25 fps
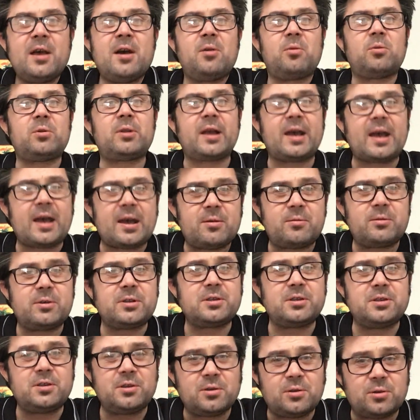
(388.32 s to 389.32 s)
well, how
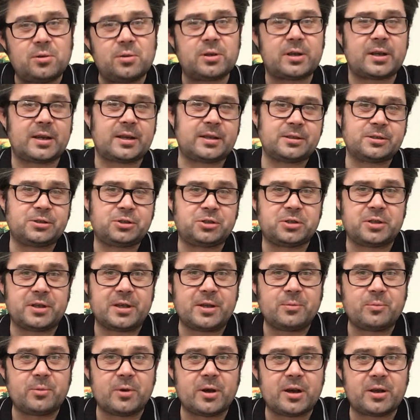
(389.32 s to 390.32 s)
would your
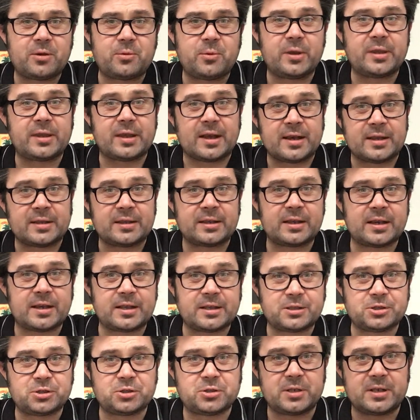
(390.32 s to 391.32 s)
country work with other
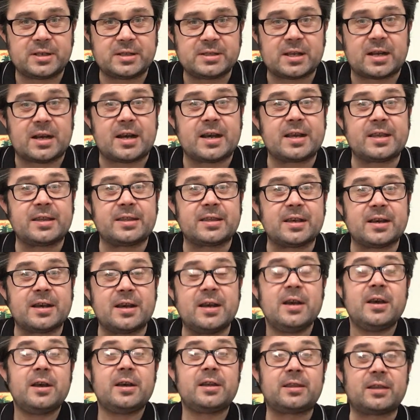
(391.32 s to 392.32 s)
countries? Either
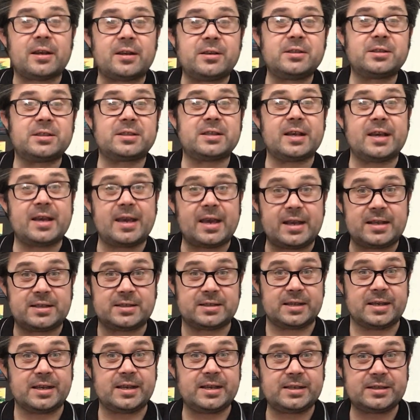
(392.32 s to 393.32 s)
those that
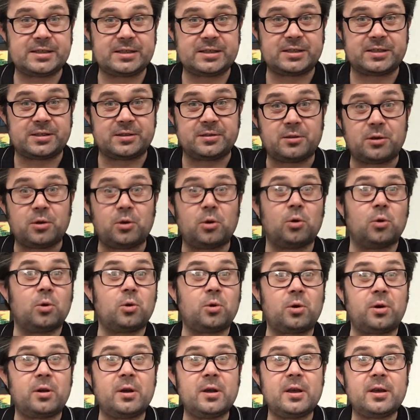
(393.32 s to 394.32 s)
exist
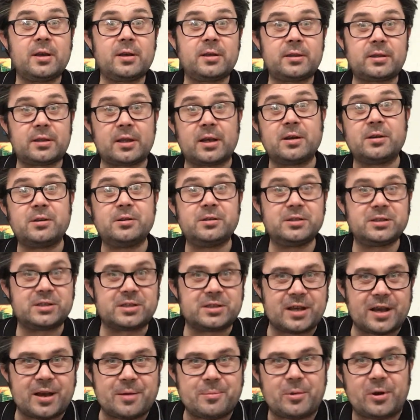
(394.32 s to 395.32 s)
or
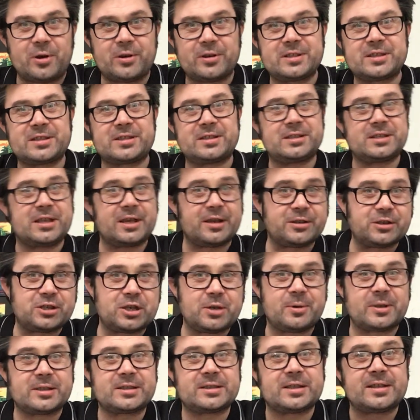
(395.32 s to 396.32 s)
those amongst TLG
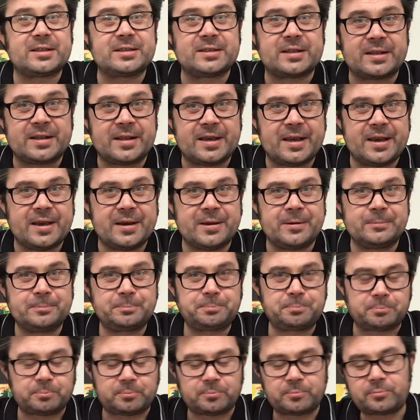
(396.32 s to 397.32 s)
West London here.
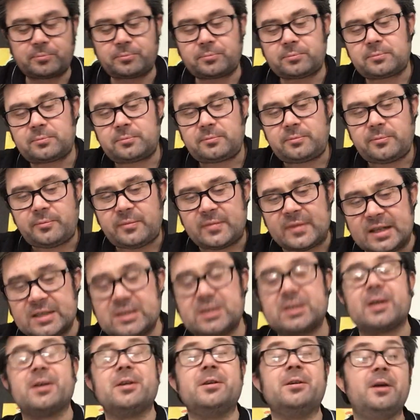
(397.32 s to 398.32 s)

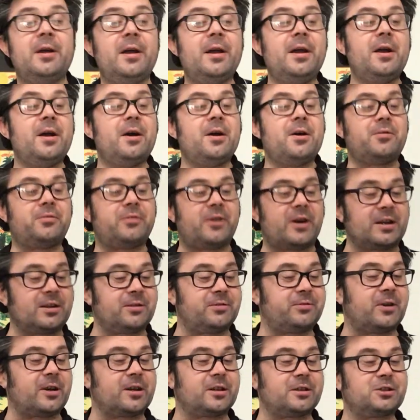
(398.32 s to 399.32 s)
So, final
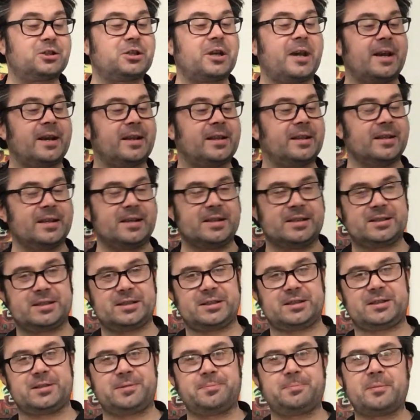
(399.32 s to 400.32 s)

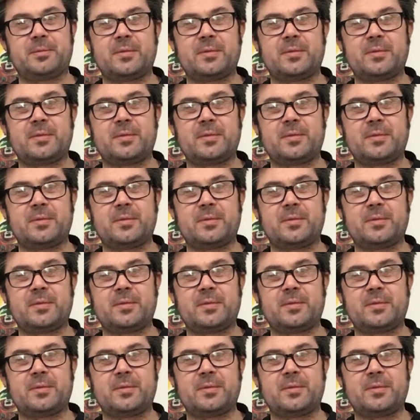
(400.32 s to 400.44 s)
checklist.